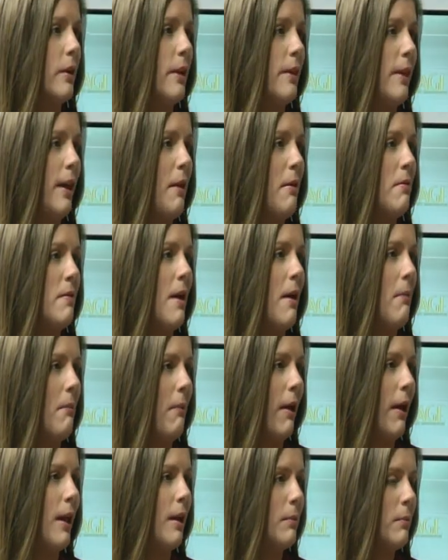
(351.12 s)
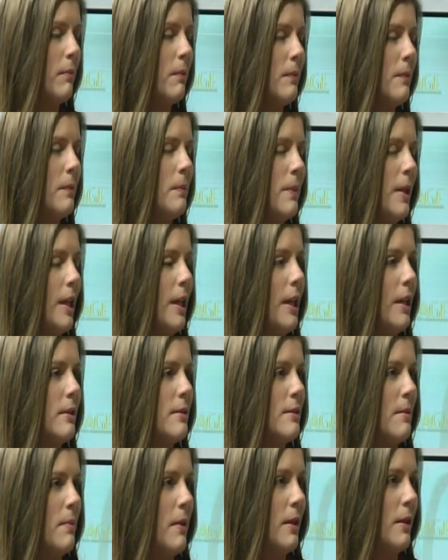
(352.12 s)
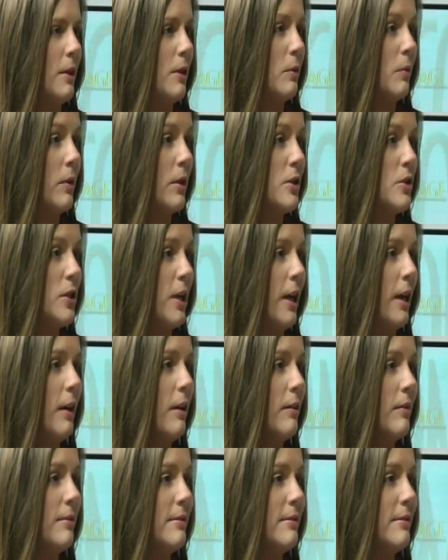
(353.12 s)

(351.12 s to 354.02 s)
that might be something you'd want to share?